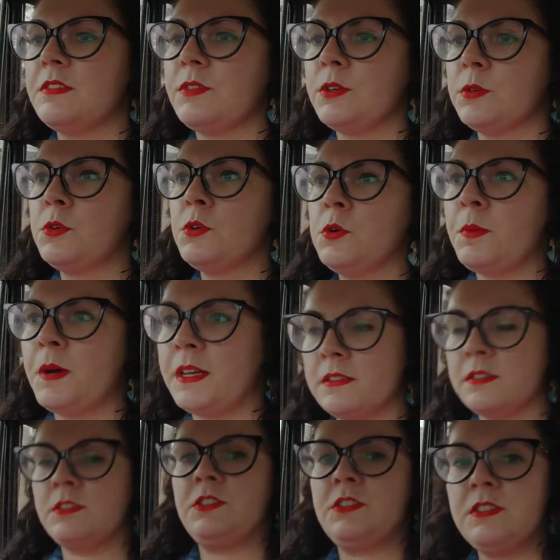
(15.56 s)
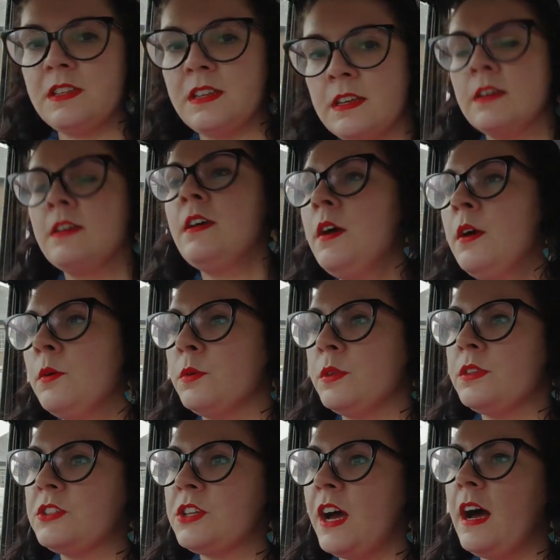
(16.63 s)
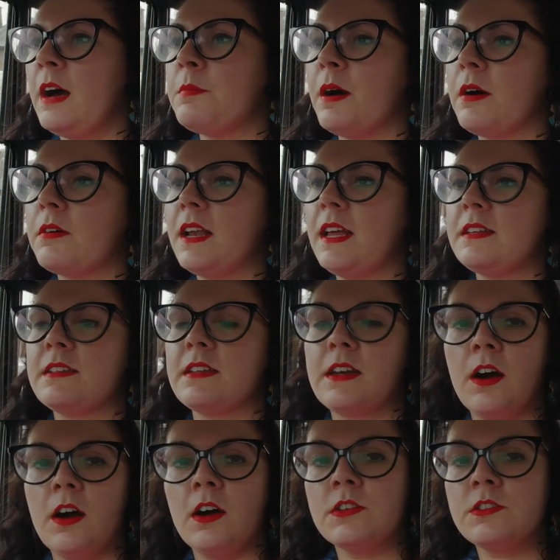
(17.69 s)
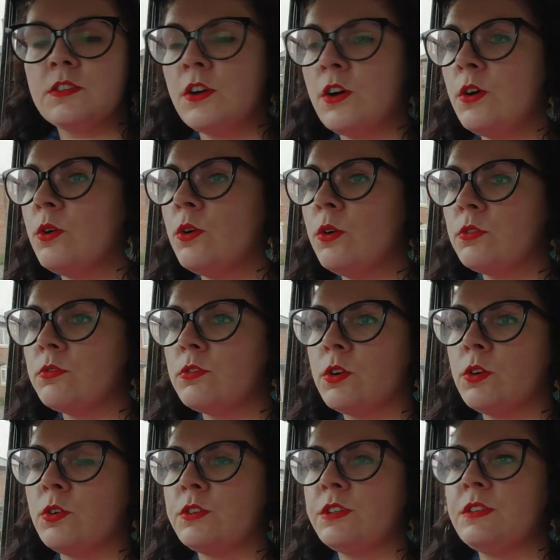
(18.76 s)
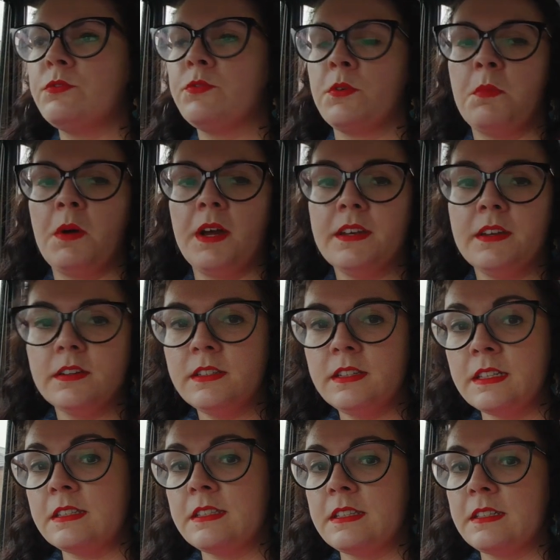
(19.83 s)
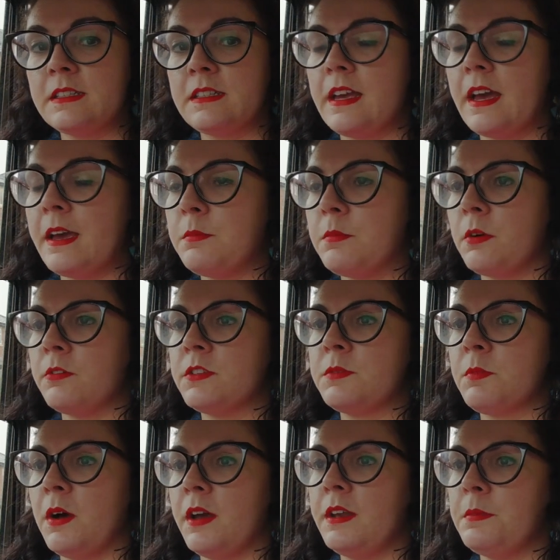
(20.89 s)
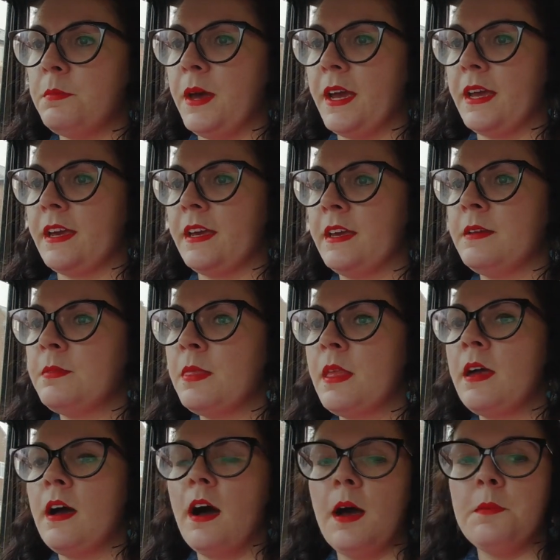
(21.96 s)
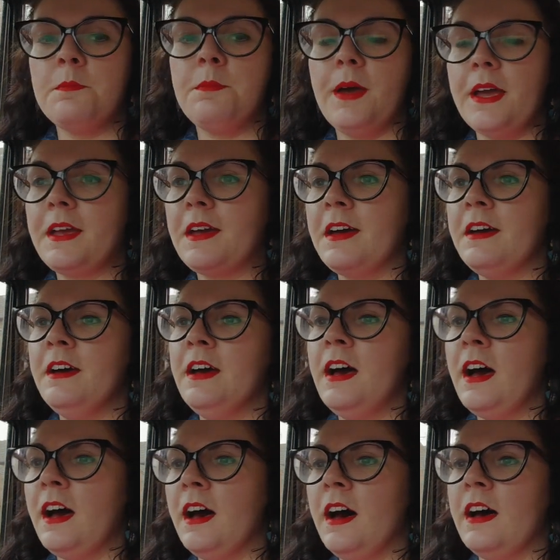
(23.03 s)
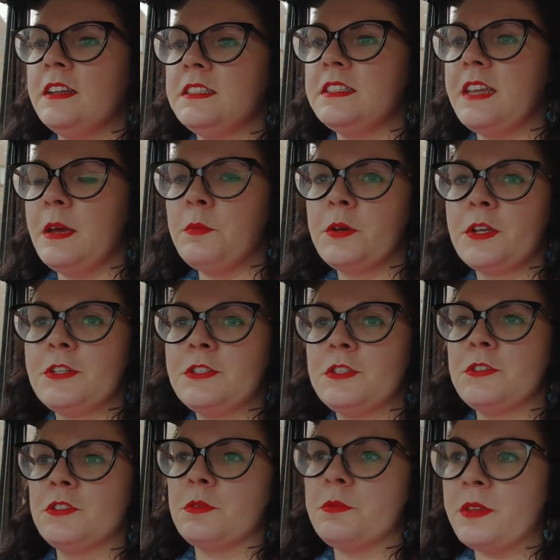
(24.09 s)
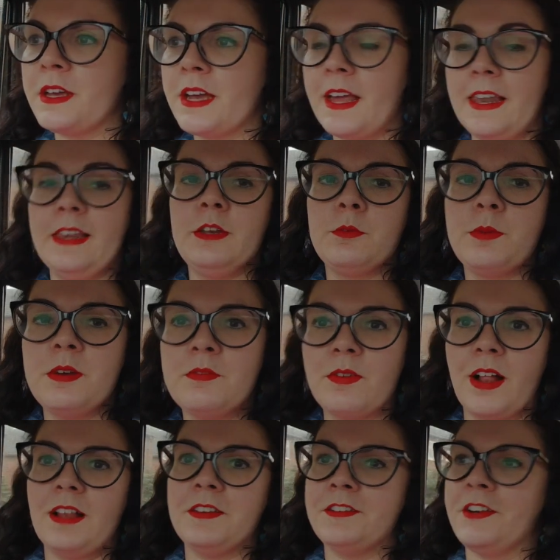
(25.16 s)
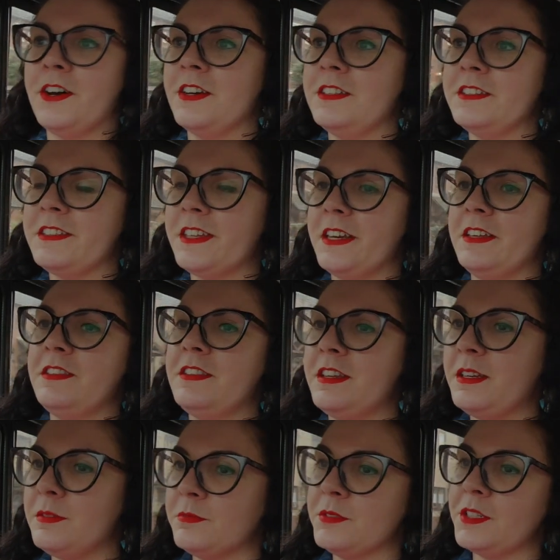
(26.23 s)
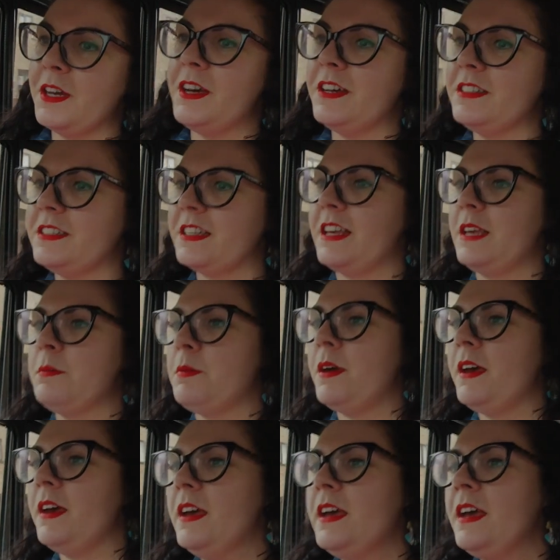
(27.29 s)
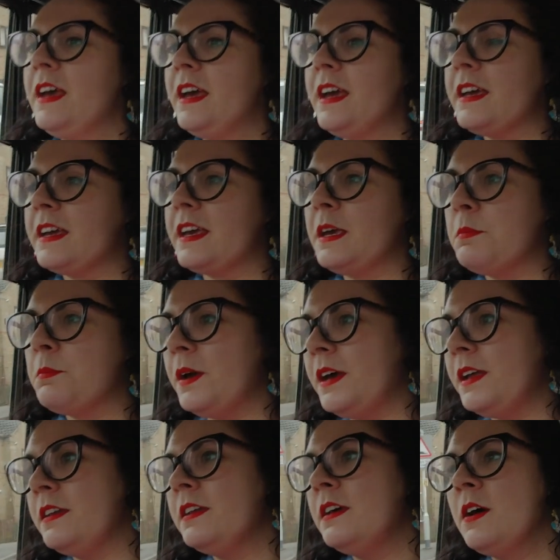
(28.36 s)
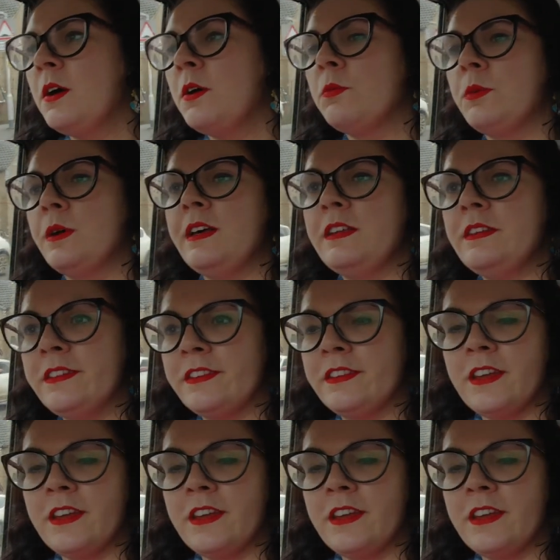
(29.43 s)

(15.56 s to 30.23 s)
to fill your passenger seat with chat about classic cars, all recorded from my 1968 Morris Minor Peggy. I'm Becca, and today we're going to do something a little bit Valentine's Day themed to keep it in keeping with